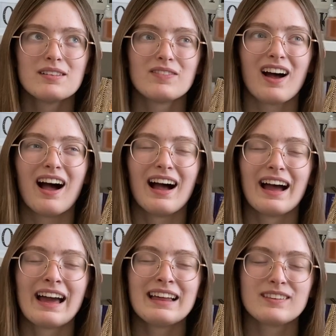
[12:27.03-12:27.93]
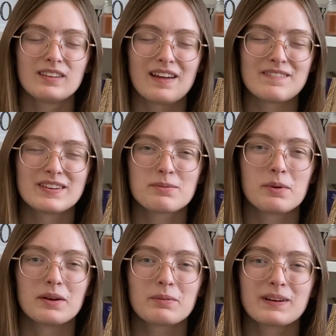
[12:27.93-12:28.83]
But I love this
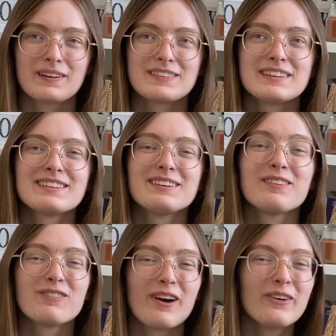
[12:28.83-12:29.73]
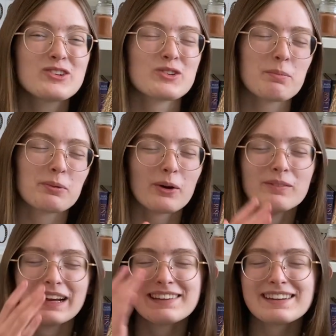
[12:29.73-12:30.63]
book because it's a road trip romance,